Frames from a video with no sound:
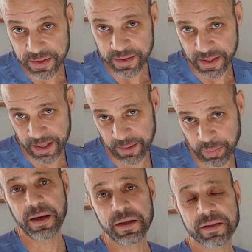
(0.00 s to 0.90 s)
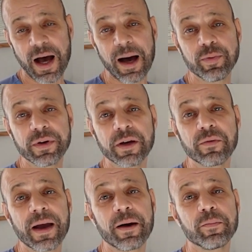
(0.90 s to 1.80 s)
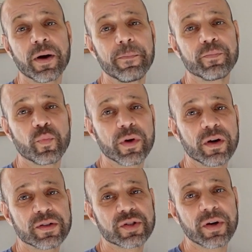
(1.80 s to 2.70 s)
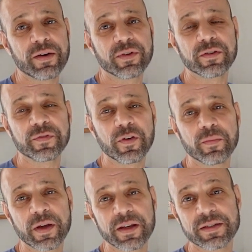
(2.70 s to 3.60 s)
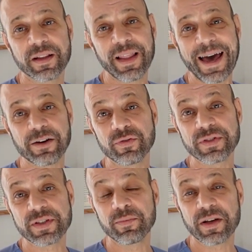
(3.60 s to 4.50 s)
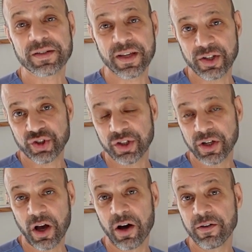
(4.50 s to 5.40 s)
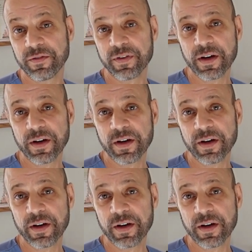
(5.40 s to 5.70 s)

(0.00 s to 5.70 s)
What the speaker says: in the hip. He's hobbling around, but we also have confirmed that he has a lateral subluxation of